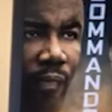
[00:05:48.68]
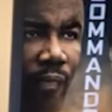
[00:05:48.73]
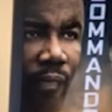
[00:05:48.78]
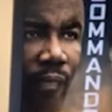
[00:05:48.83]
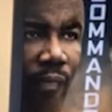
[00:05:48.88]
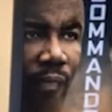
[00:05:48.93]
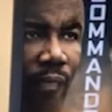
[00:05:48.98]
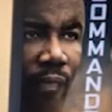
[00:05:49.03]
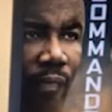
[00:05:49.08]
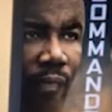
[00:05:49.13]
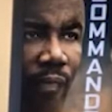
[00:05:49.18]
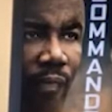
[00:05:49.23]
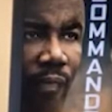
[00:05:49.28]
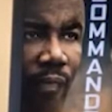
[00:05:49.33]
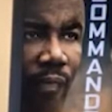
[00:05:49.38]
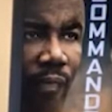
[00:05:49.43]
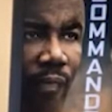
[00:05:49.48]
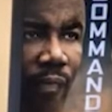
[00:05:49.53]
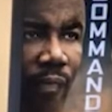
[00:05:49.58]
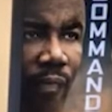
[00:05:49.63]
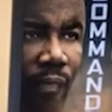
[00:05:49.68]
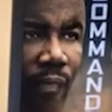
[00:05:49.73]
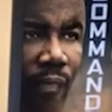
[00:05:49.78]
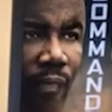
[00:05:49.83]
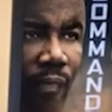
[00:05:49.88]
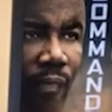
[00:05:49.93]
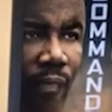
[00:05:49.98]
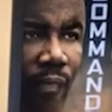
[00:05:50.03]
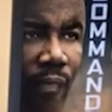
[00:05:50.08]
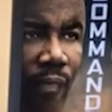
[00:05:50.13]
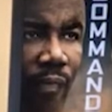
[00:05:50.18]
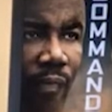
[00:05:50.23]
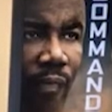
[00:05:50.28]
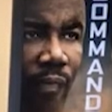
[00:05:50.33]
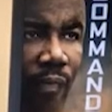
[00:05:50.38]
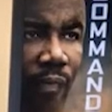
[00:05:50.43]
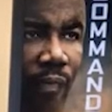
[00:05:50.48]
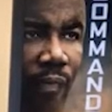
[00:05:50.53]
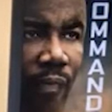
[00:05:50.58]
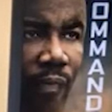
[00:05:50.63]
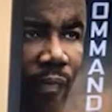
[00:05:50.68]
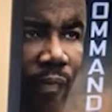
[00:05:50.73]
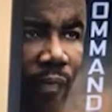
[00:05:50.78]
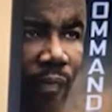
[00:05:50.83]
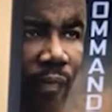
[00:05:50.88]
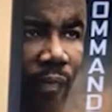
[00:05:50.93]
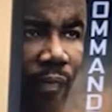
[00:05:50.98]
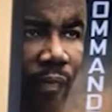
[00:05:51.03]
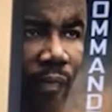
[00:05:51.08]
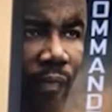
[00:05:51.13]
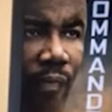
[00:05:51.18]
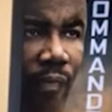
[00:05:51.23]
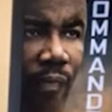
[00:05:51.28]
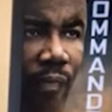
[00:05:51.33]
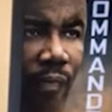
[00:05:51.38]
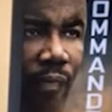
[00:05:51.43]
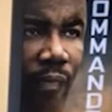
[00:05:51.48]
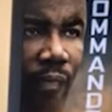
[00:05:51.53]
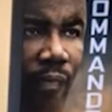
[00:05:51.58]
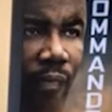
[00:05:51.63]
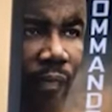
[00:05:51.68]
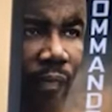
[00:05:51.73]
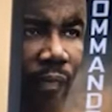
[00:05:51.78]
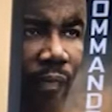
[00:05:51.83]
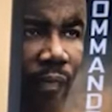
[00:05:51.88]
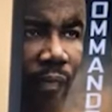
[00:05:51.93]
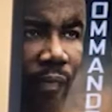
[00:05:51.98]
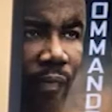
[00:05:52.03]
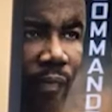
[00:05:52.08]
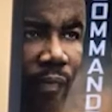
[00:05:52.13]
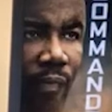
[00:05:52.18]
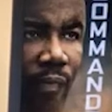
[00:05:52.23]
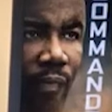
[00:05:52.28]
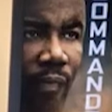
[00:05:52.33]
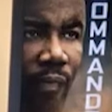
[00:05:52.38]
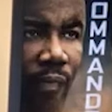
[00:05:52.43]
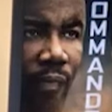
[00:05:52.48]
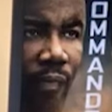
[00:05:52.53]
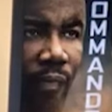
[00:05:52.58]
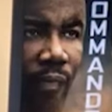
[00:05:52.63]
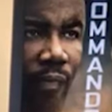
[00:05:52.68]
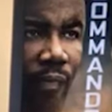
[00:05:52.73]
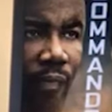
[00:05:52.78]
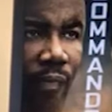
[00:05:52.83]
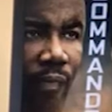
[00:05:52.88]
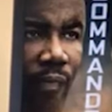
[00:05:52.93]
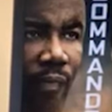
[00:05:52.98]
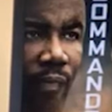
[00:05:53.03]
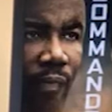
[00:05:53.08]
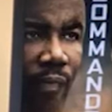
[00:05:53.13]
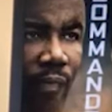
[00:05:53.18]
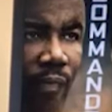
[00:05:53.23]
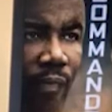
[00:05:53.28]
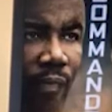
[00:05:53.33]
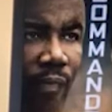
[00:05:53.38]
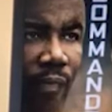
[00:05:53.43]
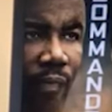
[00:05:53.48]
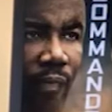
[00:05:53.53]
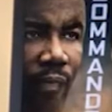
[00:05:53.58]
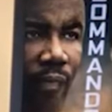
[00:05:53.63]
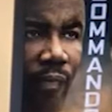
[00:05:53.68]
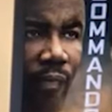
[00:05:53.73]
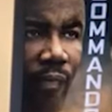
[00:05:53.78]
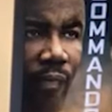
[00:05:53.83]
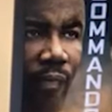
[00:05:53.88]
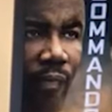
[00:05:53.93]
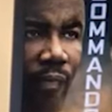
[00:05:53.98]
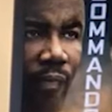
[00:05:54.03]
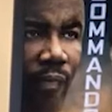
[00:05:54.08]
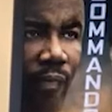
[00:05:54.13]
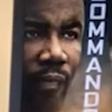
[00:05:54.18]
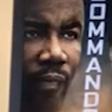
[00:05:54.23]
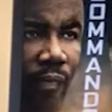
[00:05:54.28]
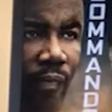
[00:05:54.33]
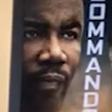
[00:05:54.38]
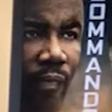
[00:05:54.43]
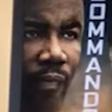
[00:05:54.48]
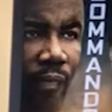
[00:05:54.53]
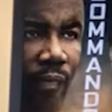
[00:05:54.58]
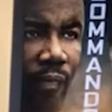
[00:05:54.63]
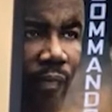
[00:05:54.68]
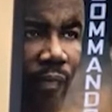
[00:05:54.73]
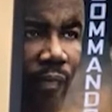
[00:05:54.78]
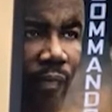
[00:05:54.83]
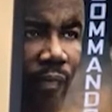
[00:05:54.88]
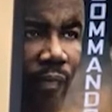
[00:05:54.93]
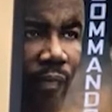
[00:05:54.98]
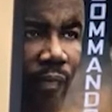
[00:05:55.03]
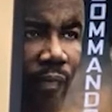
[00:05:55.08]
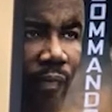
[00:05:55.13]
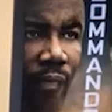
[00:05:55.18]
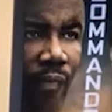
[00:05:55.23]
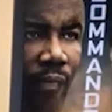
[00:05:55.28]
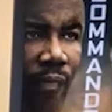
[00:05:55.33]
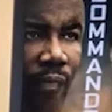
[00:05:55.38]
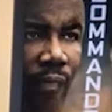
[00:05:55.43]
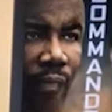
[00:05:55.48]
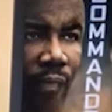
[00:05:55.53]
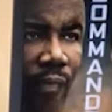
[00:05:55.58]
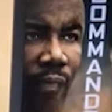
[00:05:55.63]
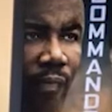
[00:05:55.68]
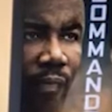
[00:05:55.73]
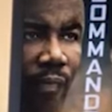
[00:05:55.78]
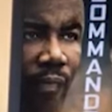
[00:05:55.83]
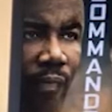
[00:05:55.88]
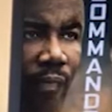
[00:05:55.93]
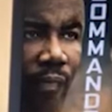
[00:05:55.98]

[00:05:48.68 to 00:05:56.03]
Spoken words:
(silent)